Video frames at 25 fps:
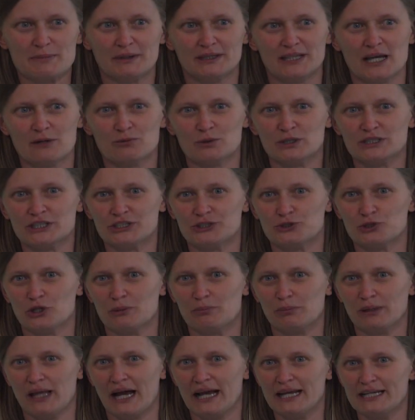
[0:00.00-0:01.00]
but I wanted to
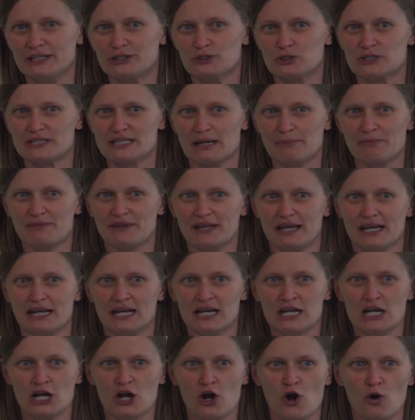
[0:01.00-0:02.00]
apply it to
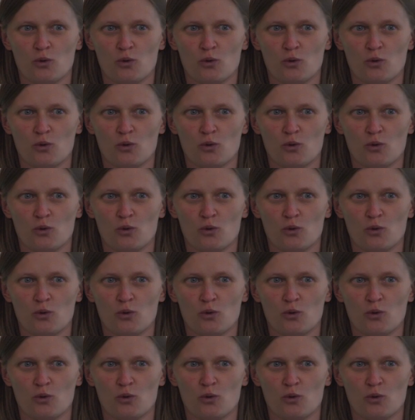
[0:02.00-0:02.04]
something